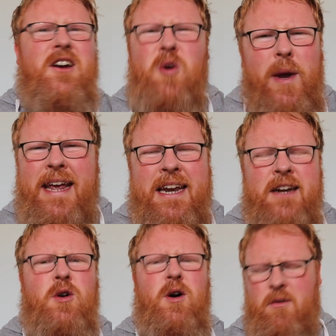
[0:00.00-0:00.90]

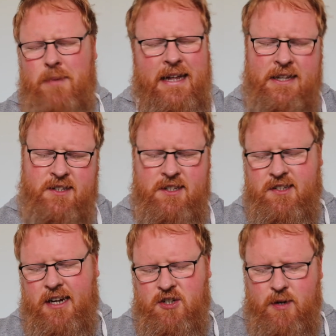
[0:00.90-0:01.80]
Queen cover bands,
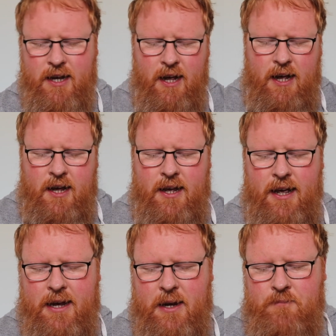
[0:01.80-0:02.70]
etc.
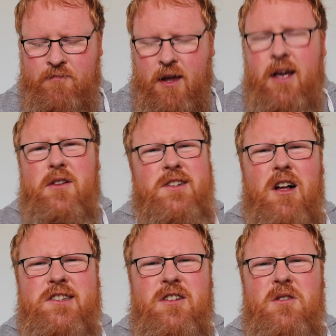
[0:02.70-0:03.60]
There's
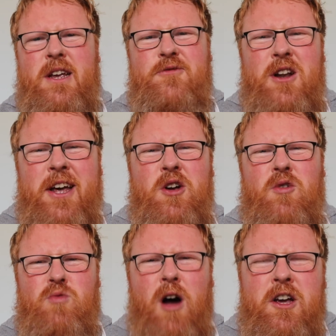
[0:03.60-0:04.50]
also, if you like
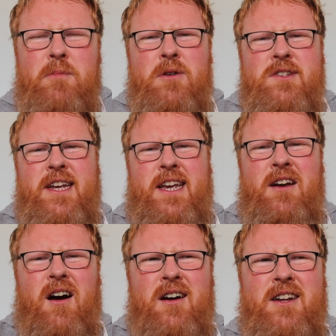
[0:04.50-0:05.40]
your rock music
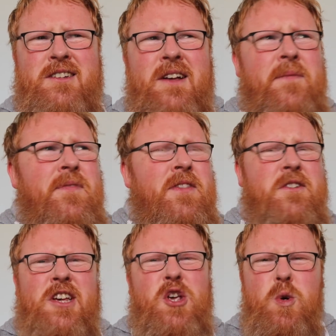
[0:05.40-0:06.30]
in Ireland,
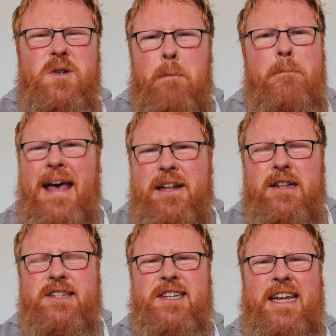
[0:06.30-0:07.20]
there's a huge
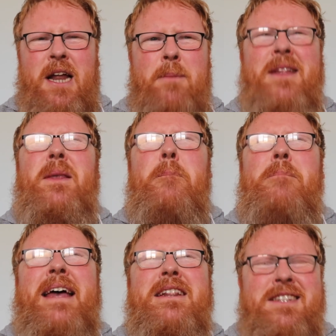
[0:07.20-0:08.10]
metal scene. I mean, the
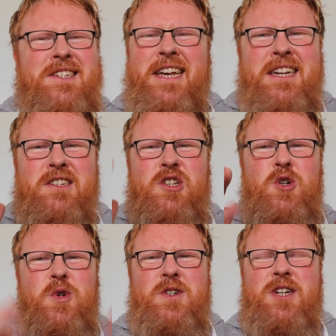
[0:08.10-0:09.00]
metal scene is
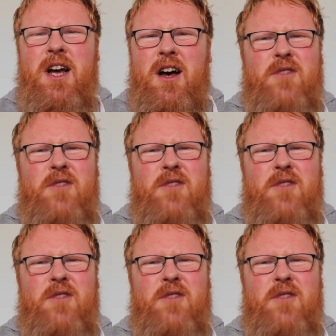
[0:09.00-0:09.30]
huge.